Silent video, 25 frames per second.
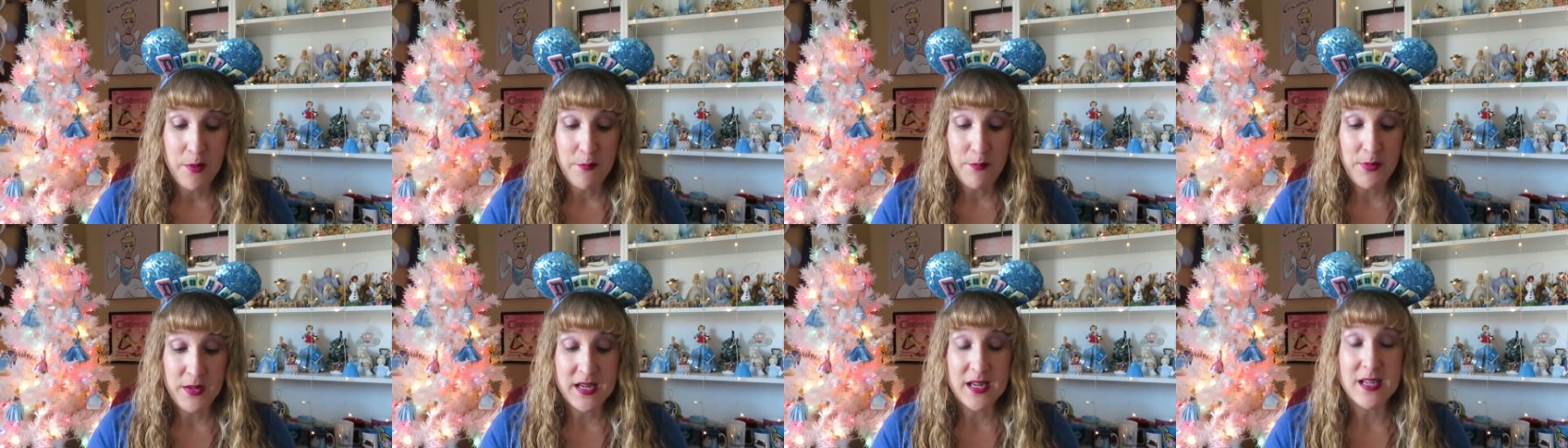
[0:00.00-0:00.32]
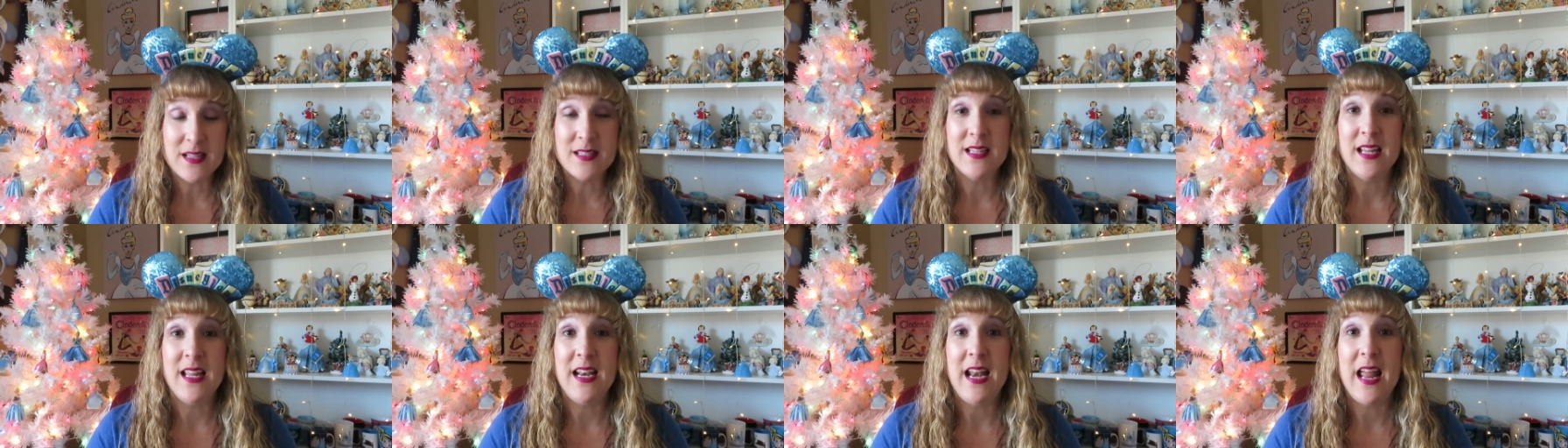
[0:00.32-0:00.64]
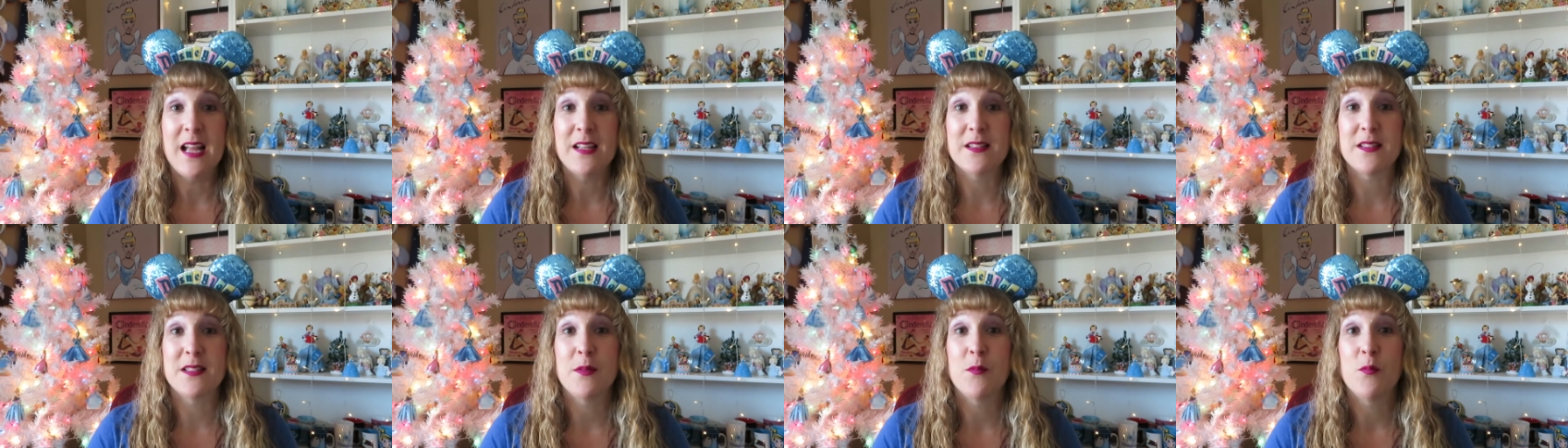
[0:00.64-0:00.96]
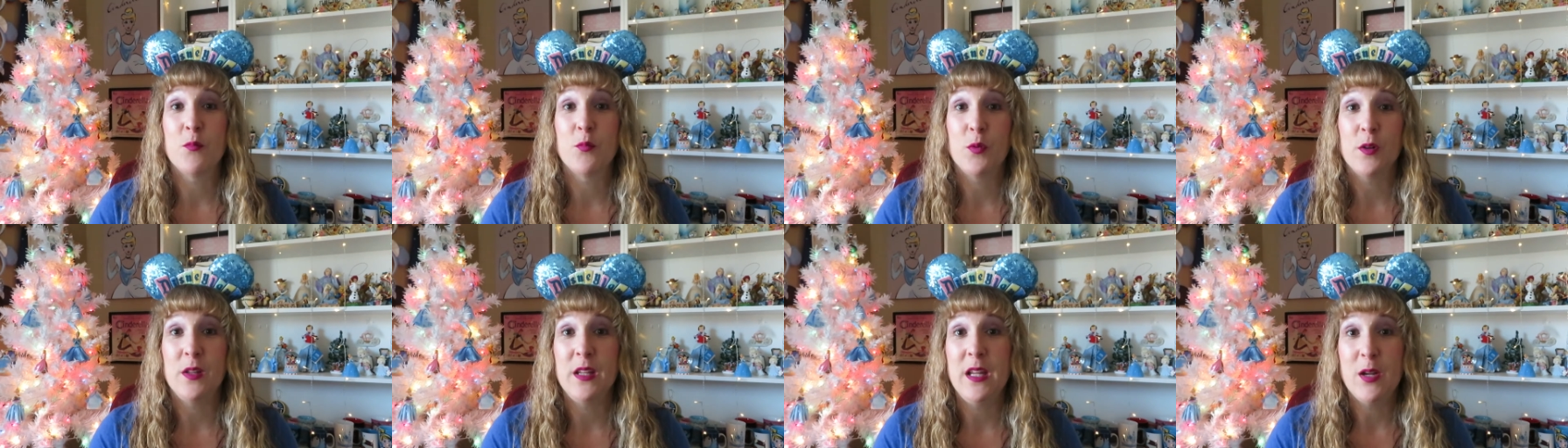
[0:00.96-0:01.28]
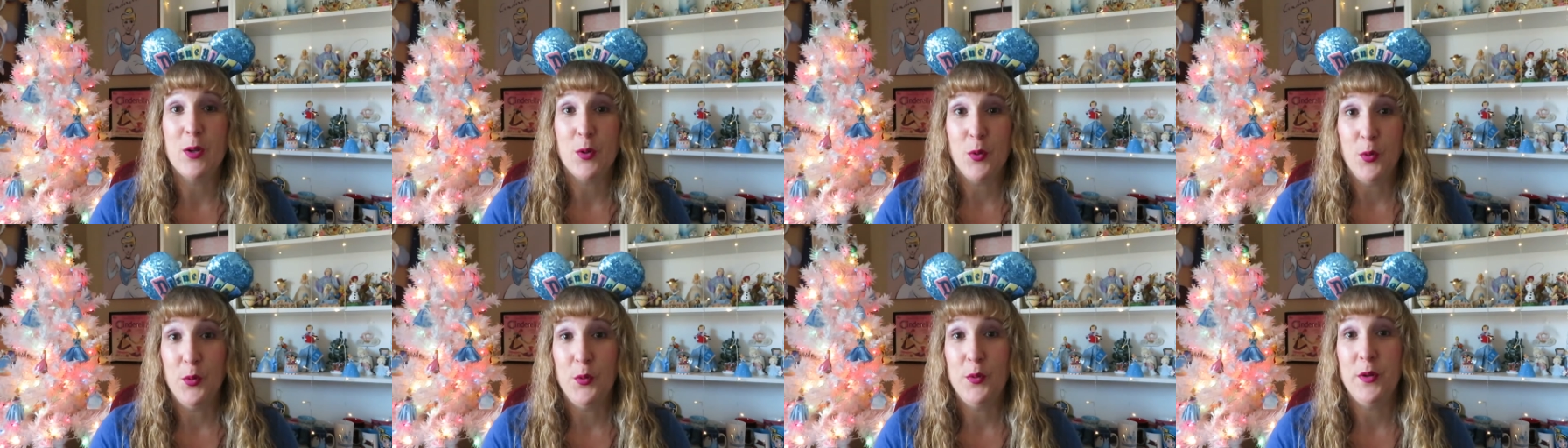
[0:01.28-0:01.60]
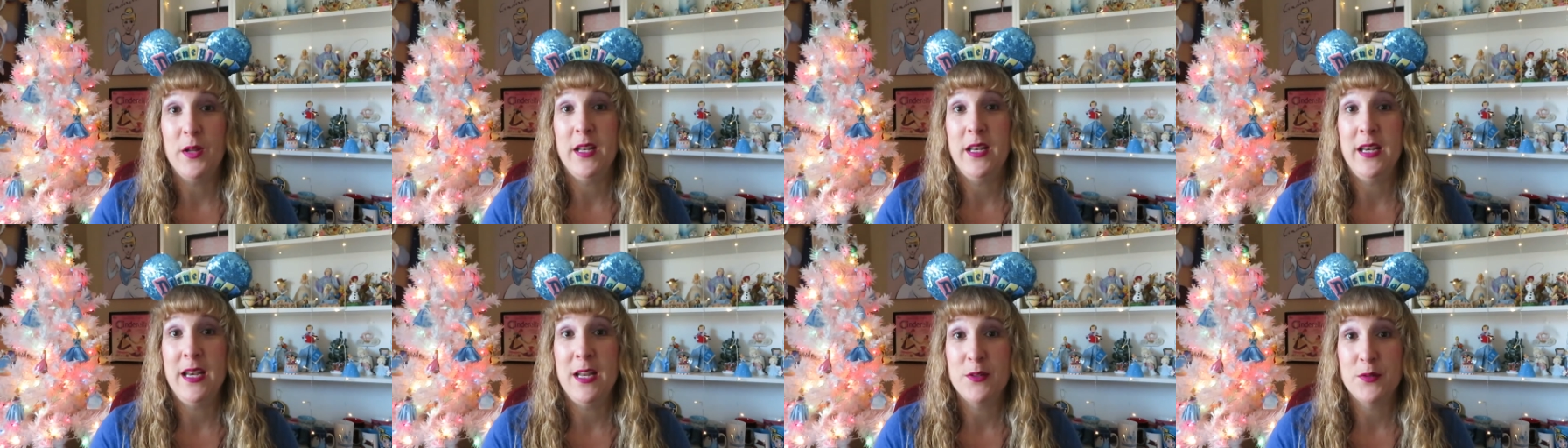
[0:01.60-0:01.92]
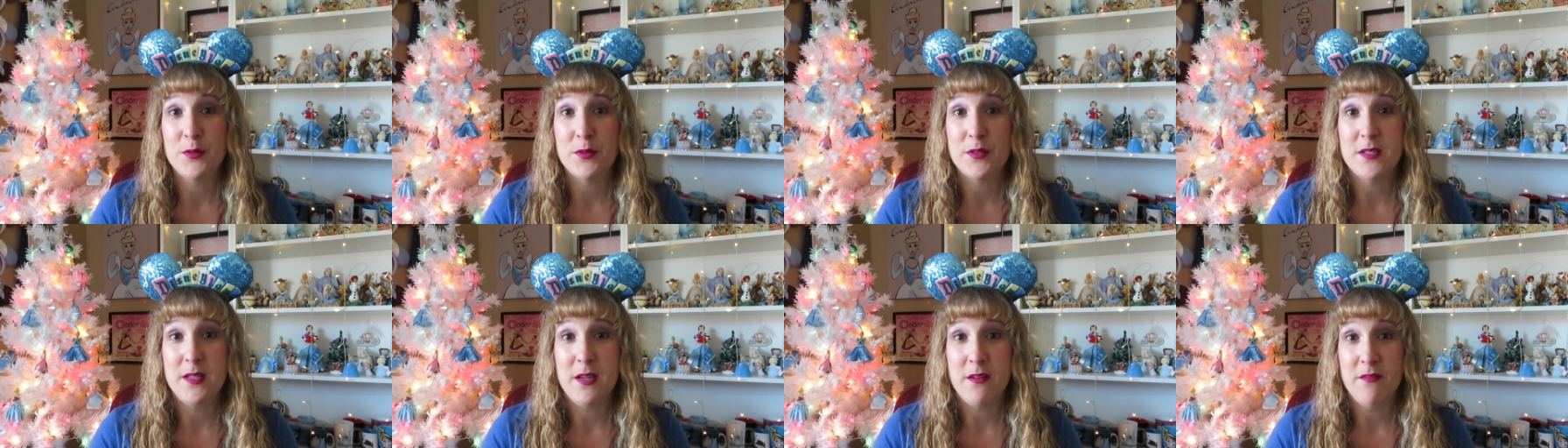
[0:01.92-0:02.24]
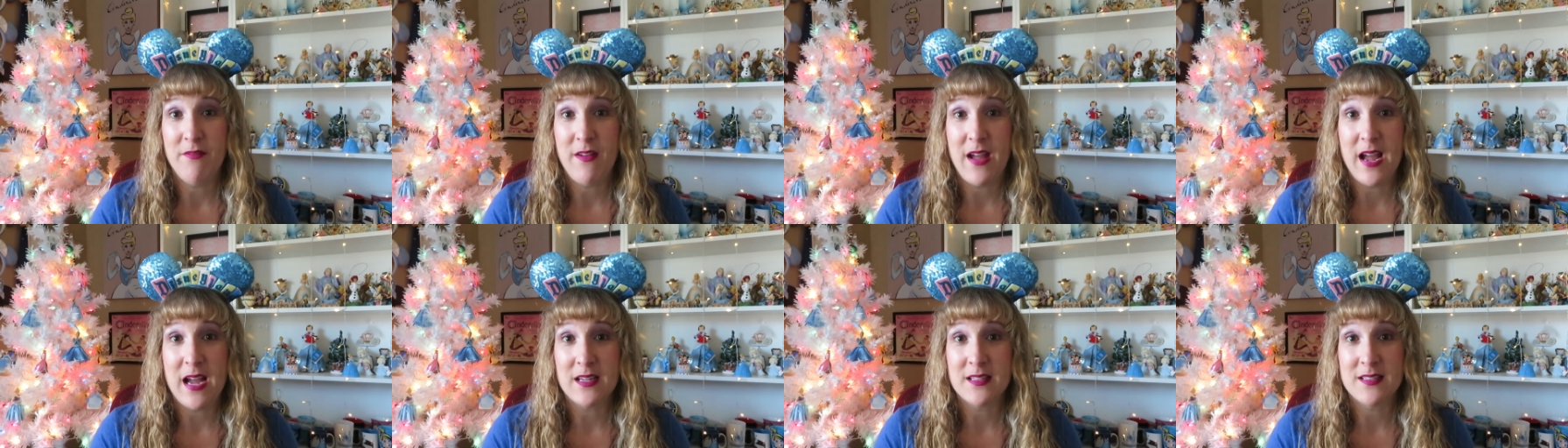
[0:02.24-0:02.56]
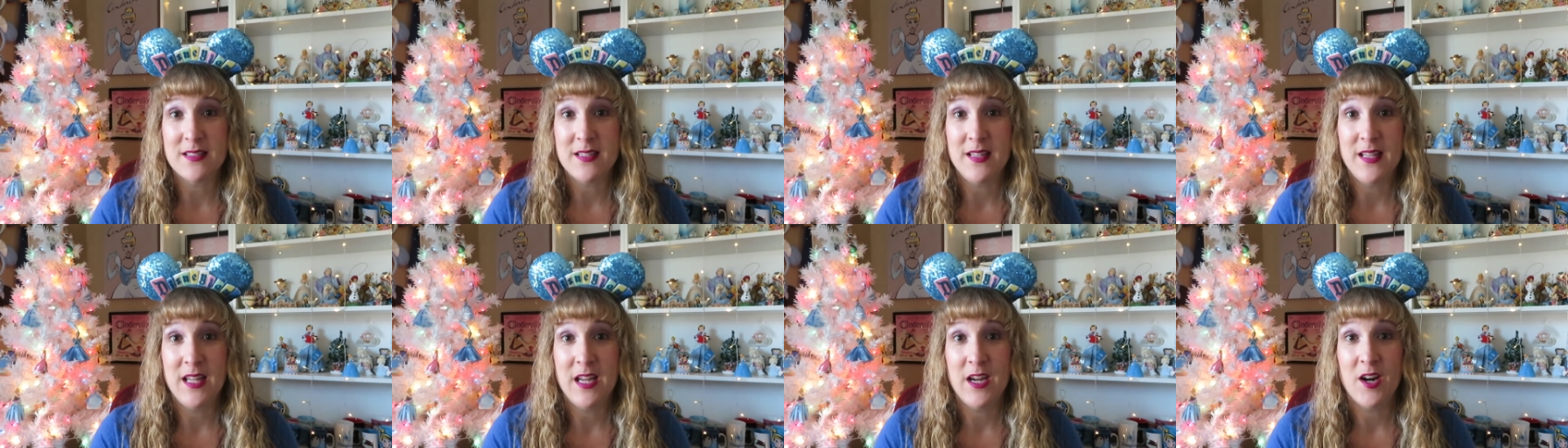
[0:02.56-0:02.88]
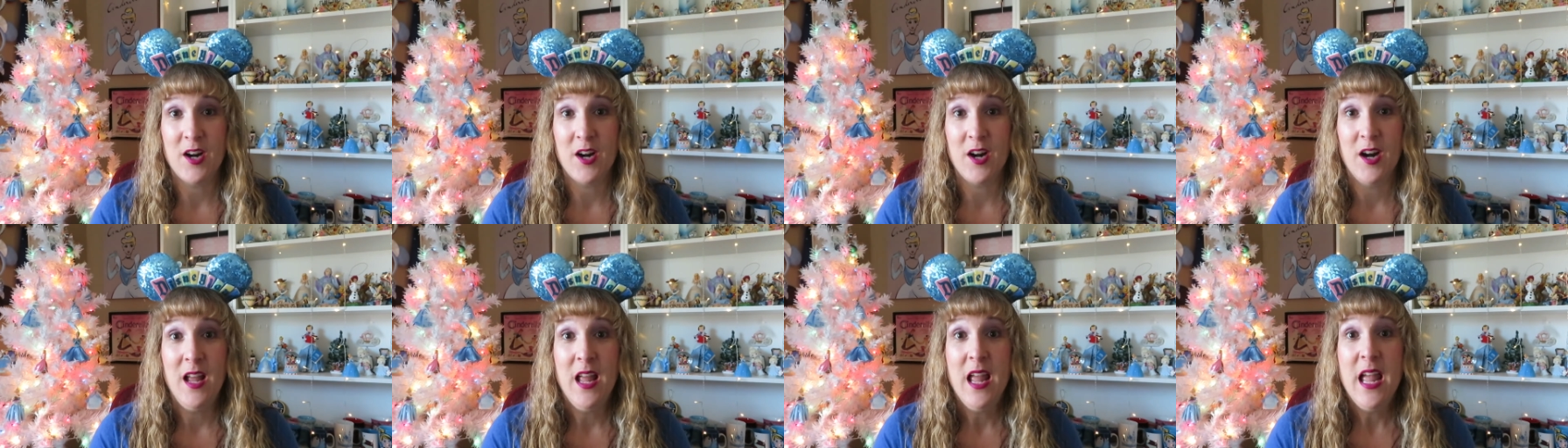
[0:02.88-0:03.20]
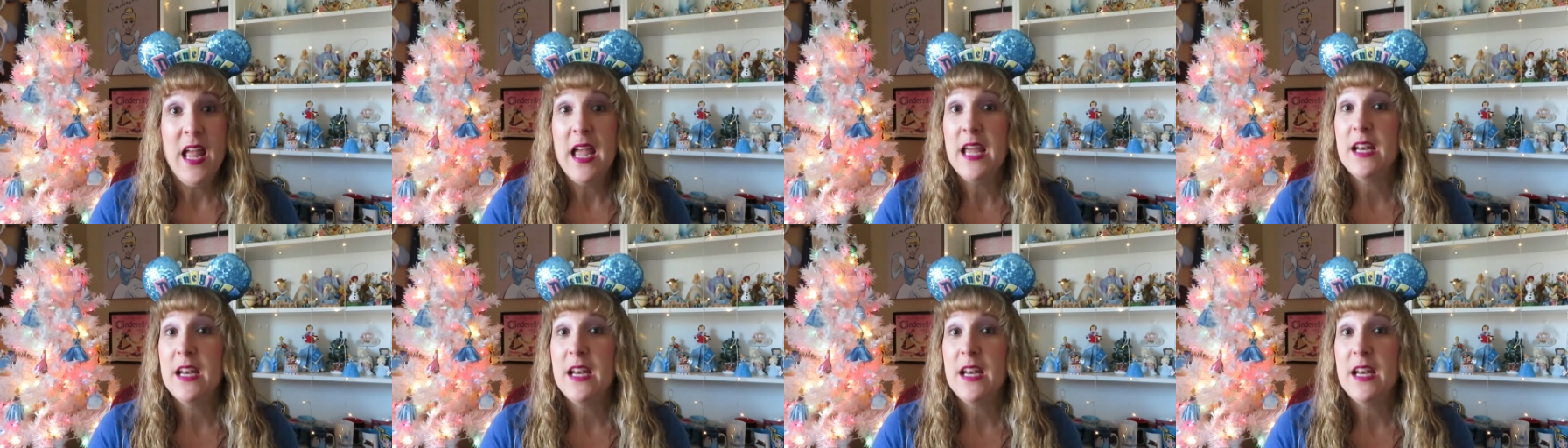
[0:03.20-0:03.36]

because it has some really cool and interesting facts in here.